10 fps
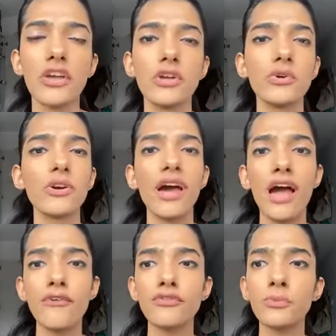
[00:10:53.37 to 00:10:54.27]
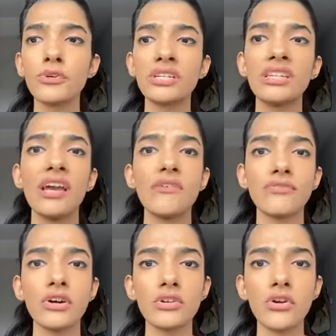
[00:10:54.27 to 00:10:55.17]
You don't have to put in the
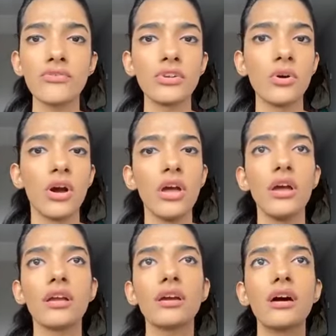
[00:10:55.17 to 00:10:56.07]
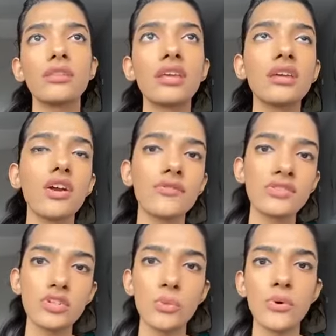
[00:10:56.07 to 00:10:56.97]
effort of, thinking of the
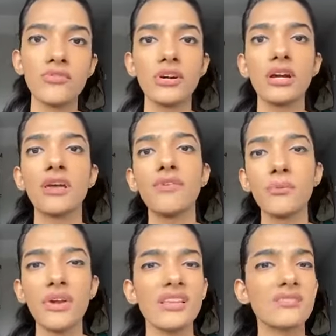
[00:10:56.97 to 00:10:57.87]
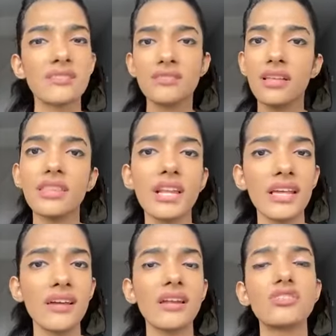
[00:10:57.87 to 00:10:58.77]
scope of work, giving prices, nothing like
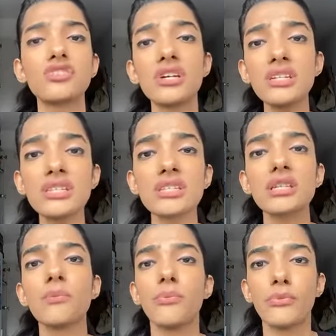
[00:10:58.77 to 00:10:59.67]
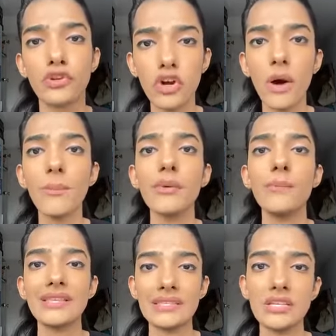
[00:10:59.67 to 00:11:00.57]
that. Just drop a
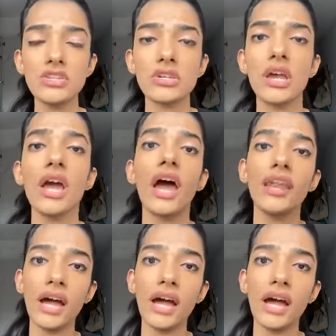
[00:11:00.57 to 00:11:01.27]
message and